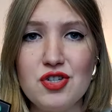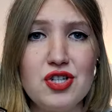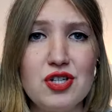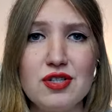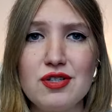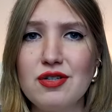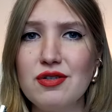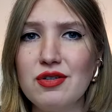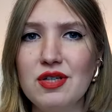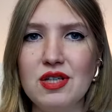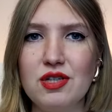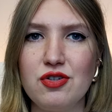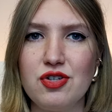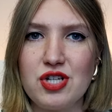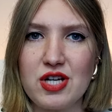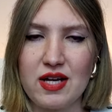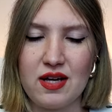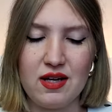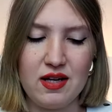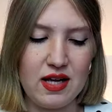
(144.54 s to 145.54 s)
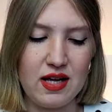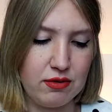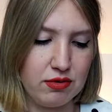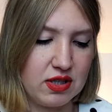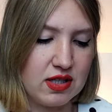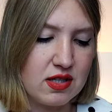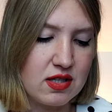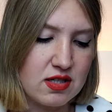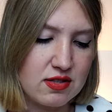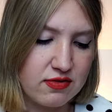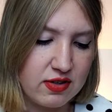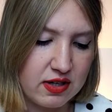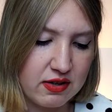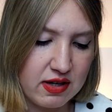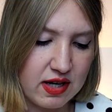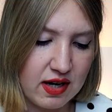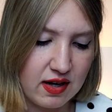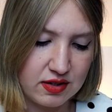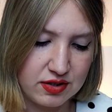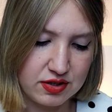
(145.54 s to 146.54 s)
Just you need to check it out. It is
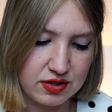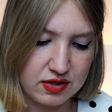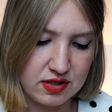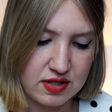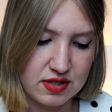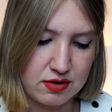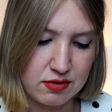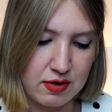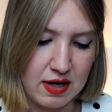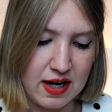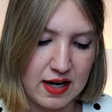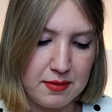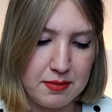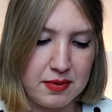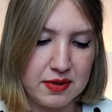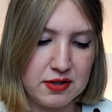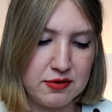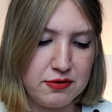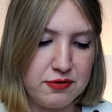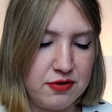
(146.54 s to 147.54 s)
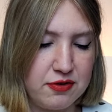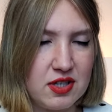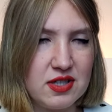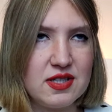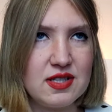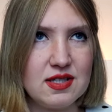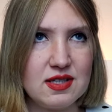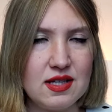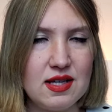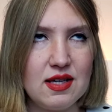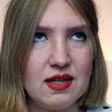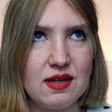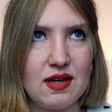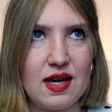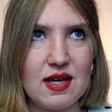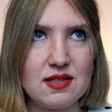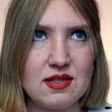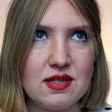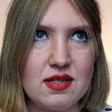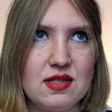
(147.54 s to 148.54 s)
very hard to describe, but the first thing,
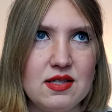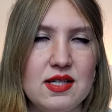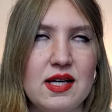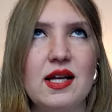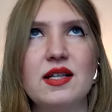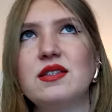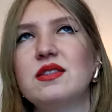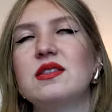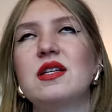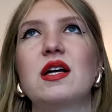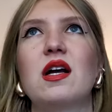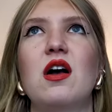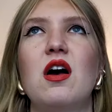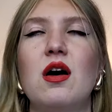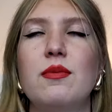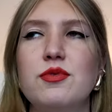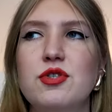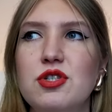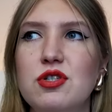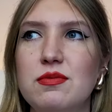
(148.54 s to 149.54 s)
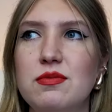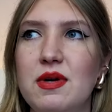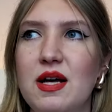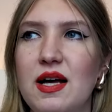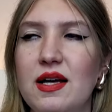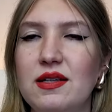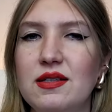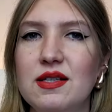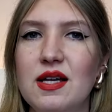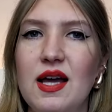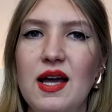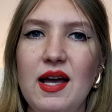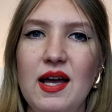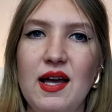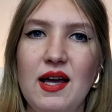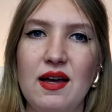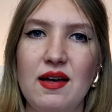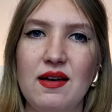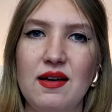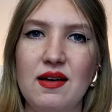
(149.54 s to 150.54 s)
as I said, that comes to mind
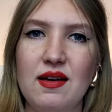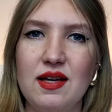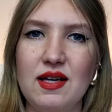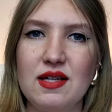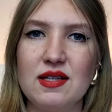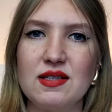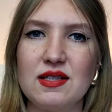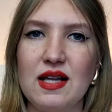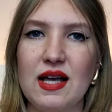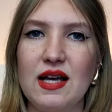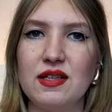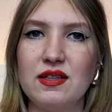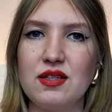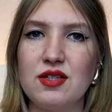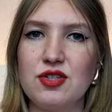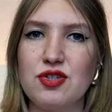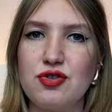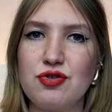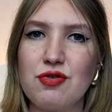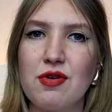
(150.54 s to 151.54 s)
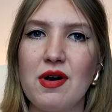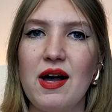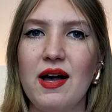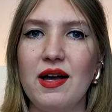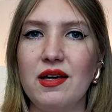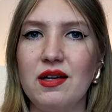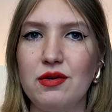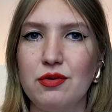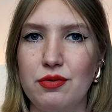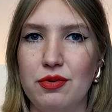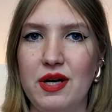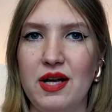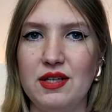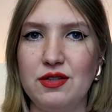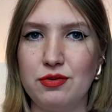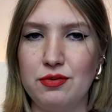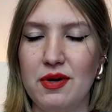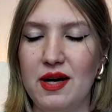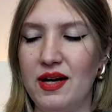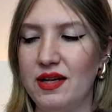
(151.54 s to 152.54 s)
is like this dry
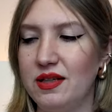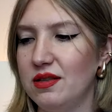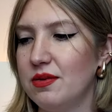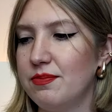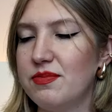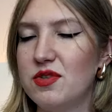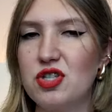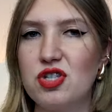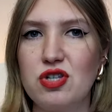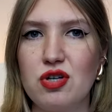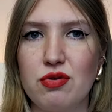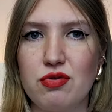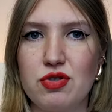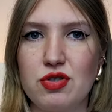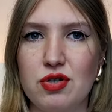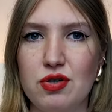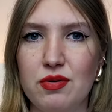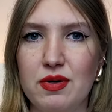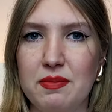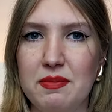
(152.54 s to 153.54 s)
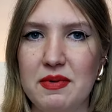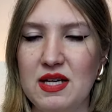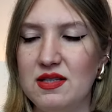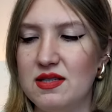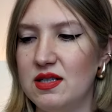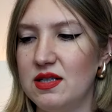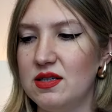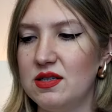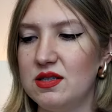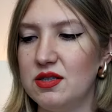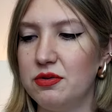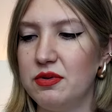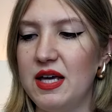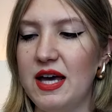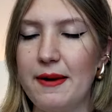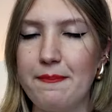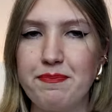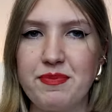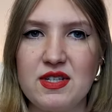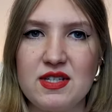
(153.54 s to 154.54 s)
red wine. So, so amazing. So
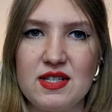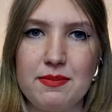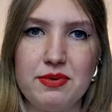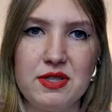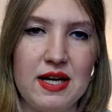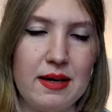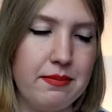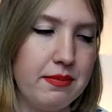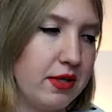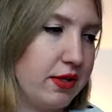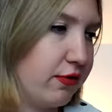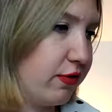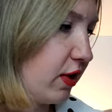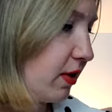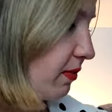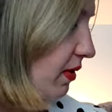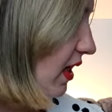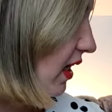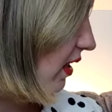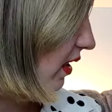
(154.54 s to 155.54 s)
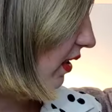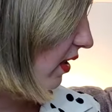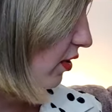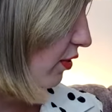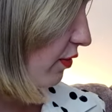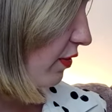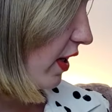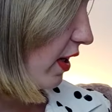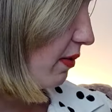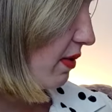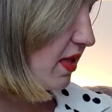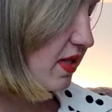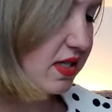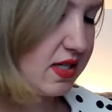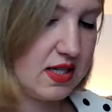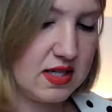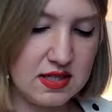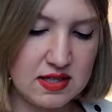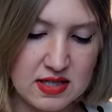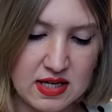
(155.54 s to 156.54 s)
yeah, September from Gallagher
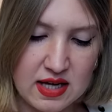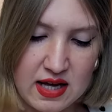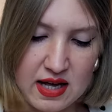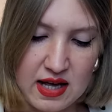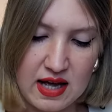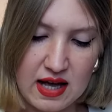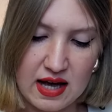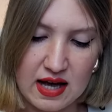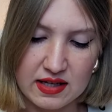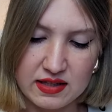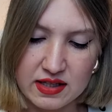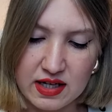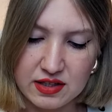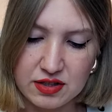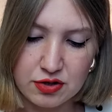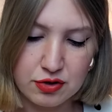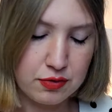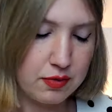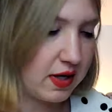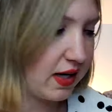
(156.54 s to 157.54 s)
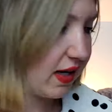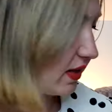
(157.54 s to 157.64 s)
Fragrances. Another